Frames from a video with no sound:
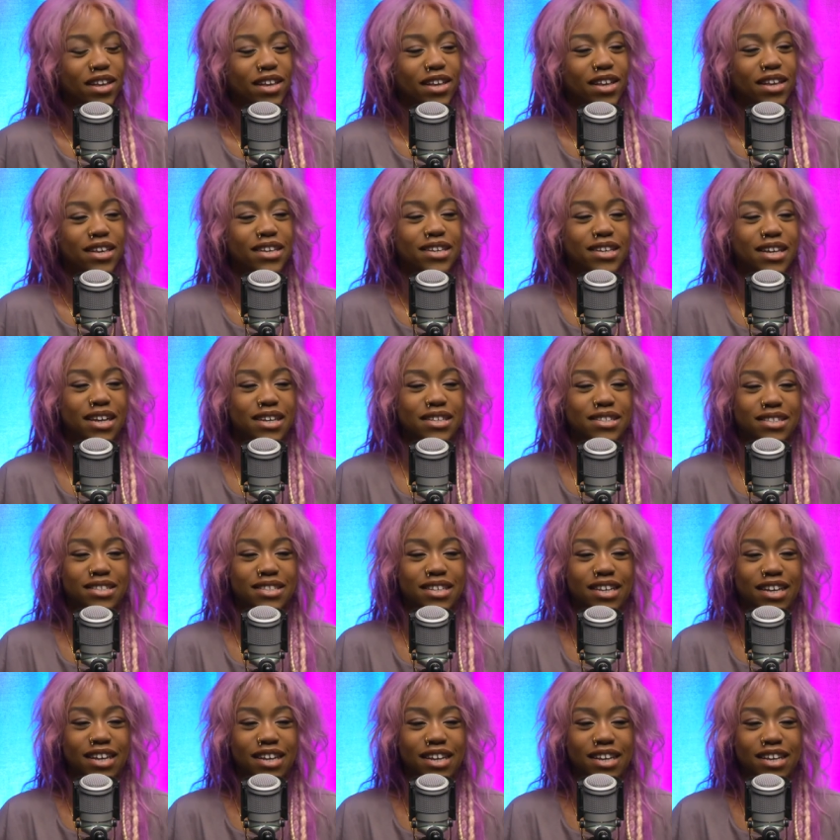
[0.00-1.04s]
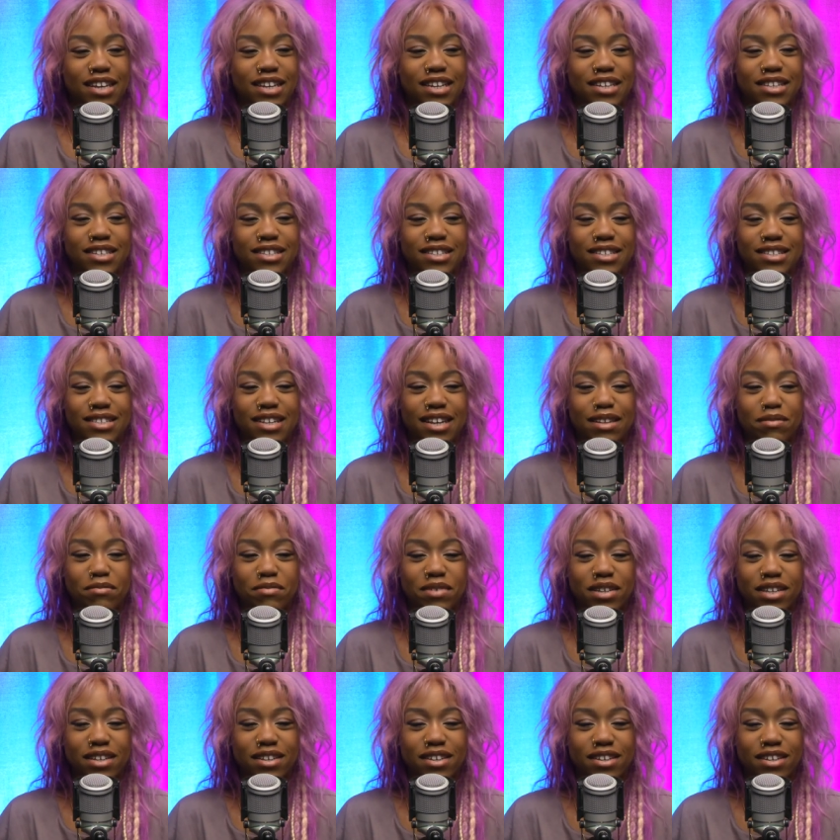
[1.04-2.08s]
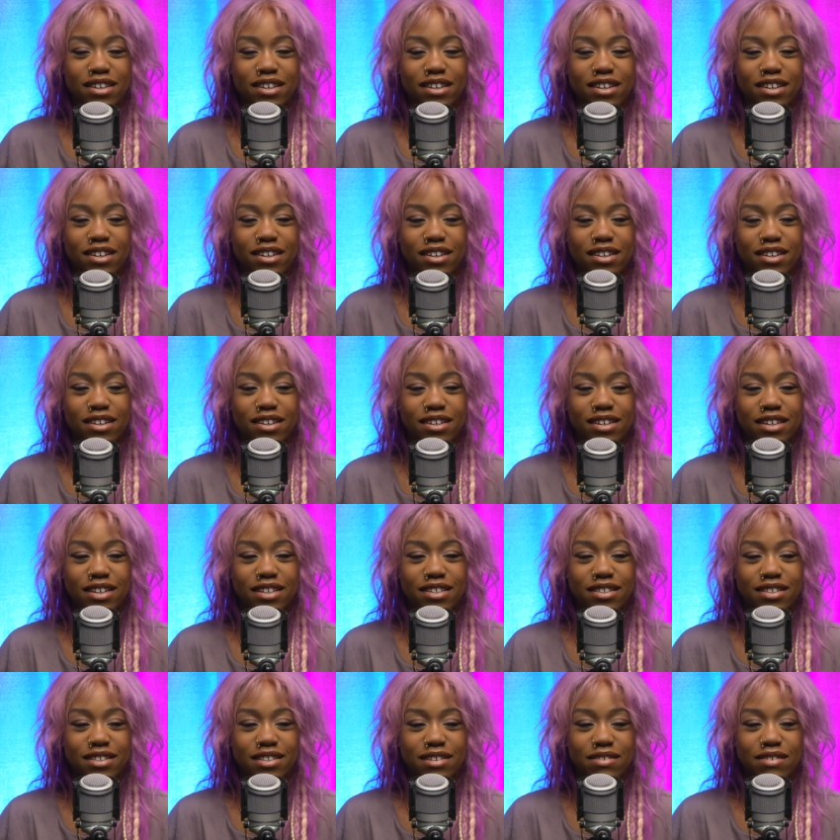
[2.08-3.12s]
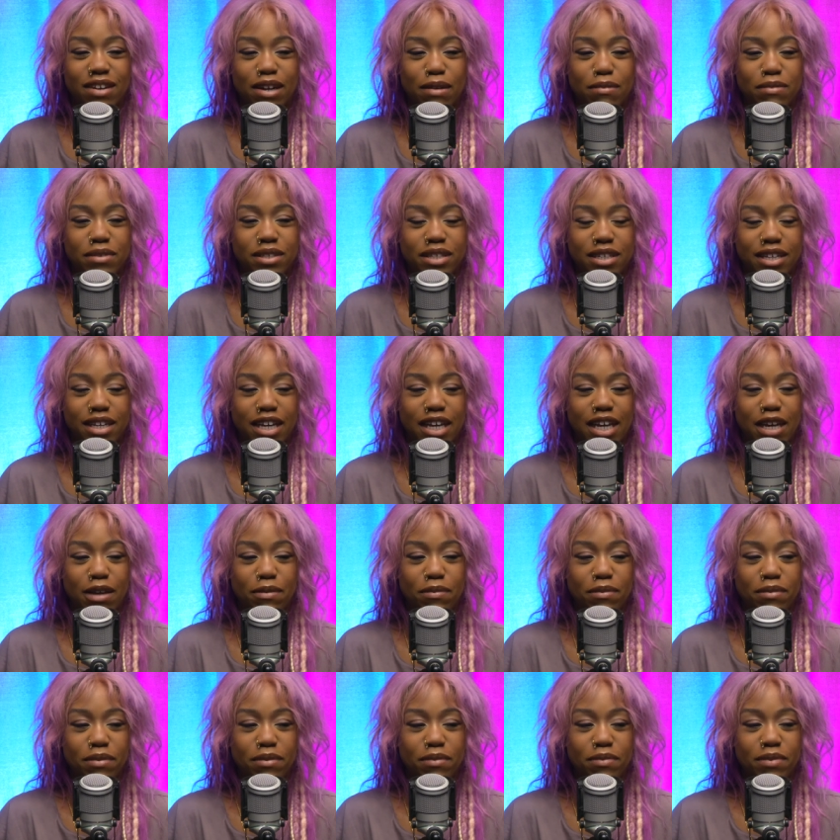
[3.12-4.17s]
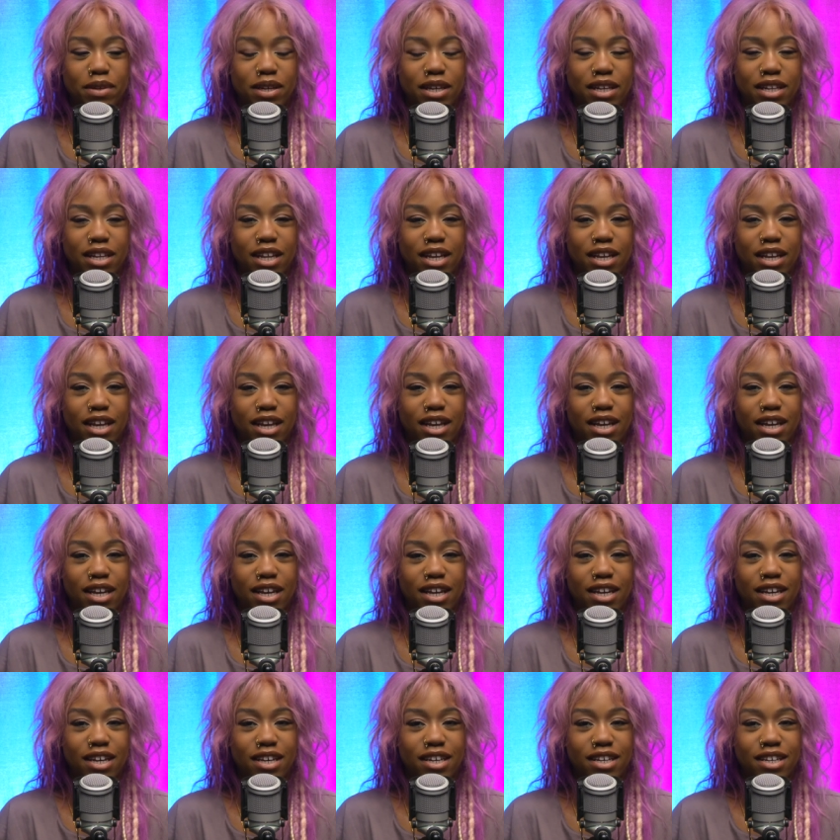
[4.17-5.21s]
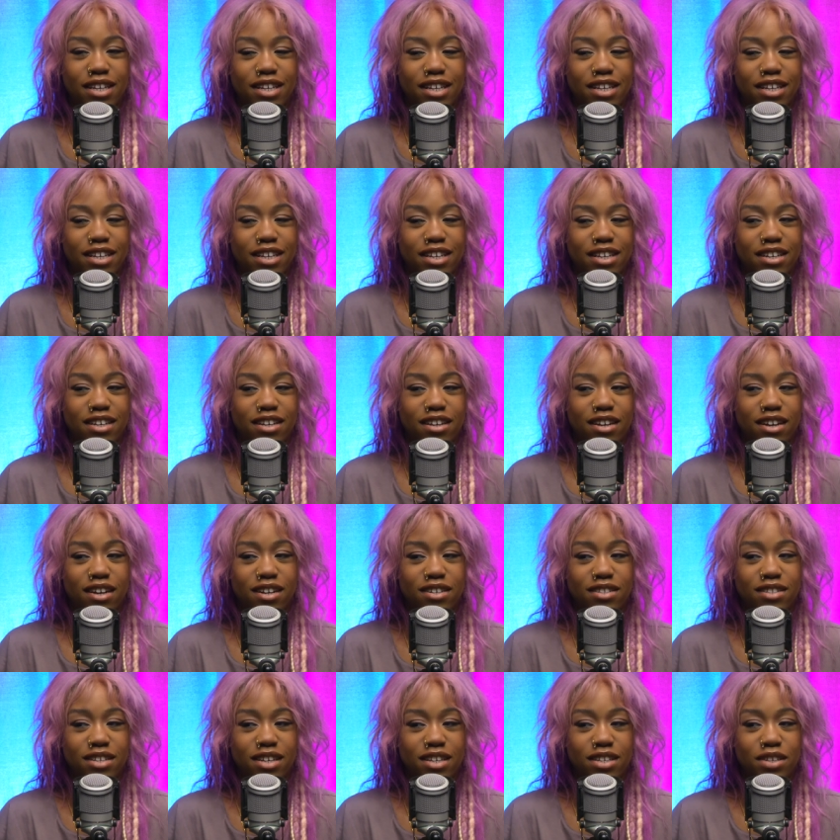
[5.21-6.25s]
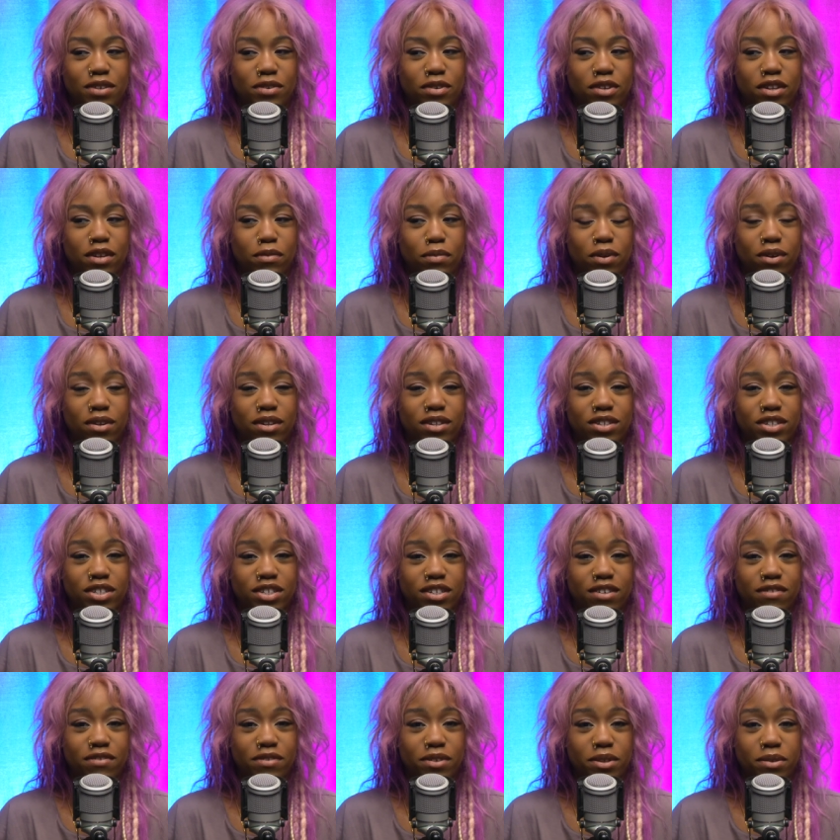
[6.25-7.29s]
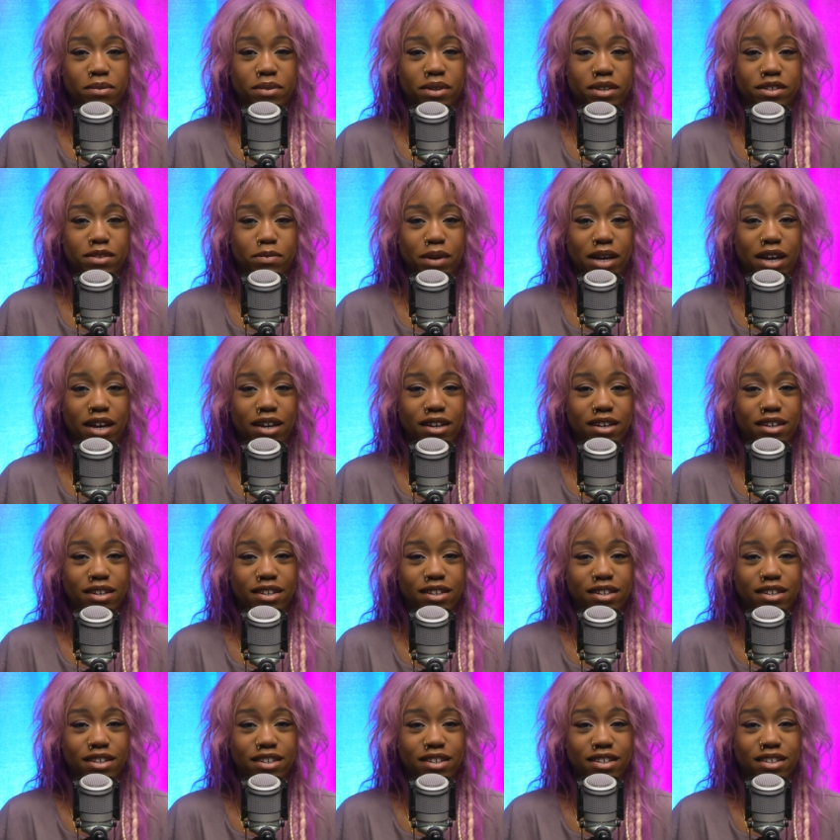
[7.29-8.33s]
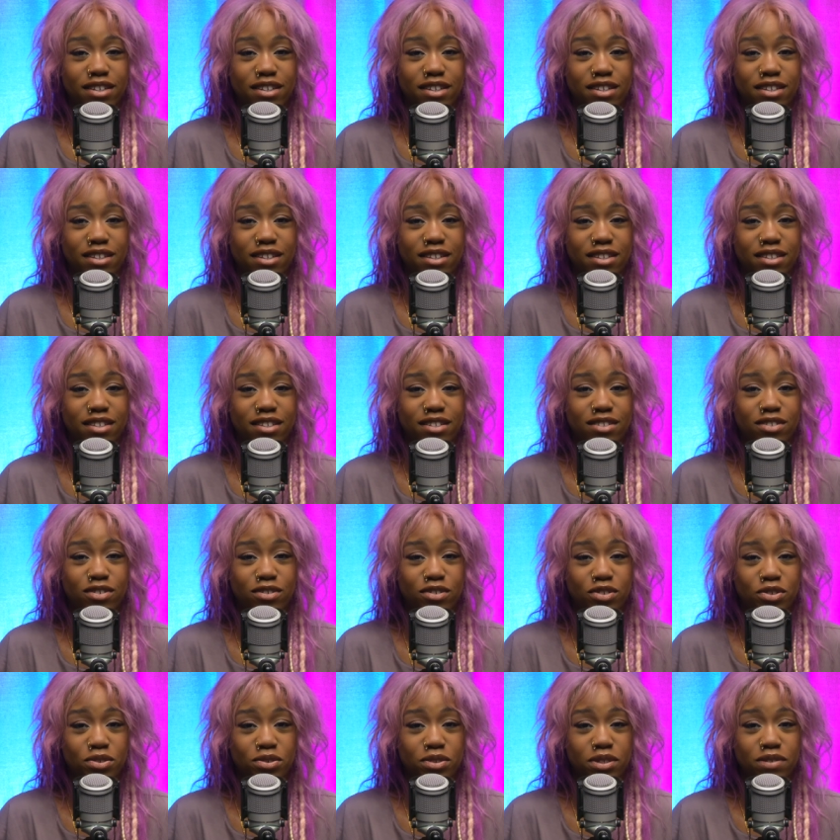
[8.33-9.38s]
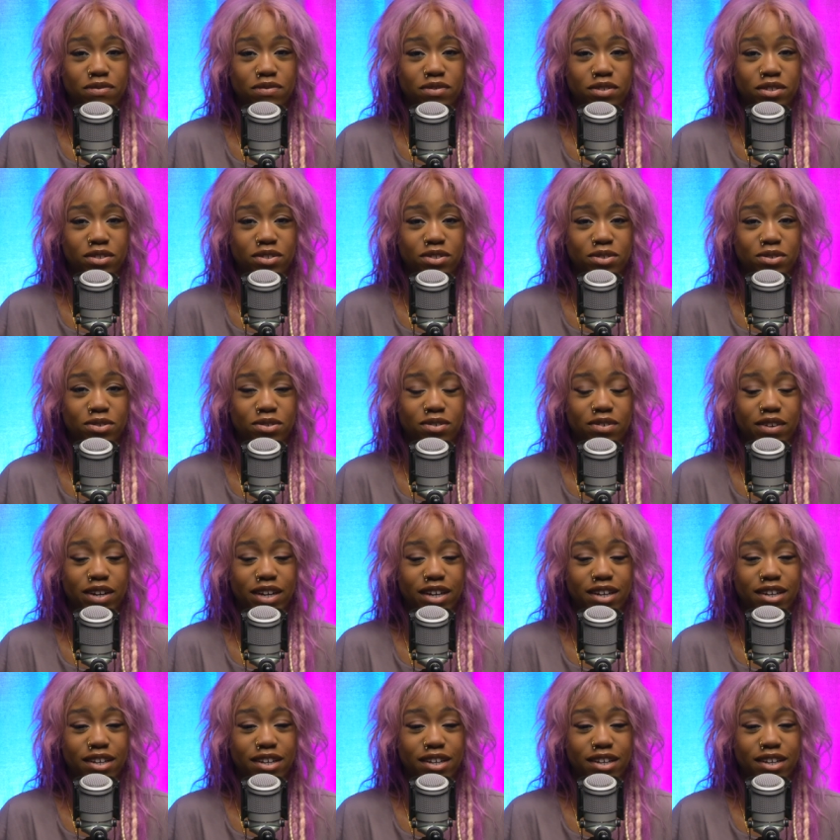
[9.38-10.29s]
he sent me a Instagram DM being like, hey, I sent you an apology a few weeks back. Not sure if you saw it.